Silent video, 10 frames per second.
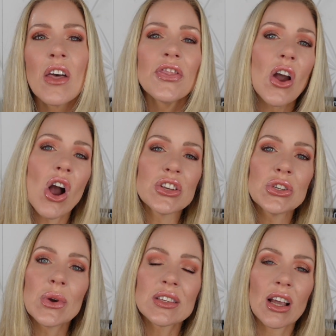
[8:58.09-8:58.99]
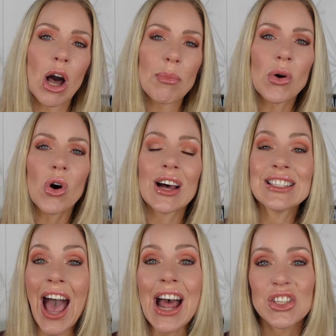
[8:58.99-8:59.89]
There also is a couple
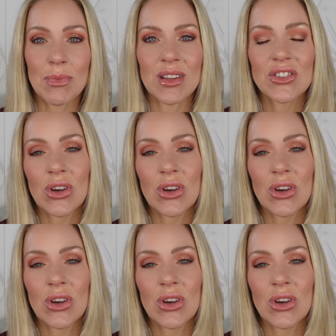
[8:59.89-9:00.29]
attachments.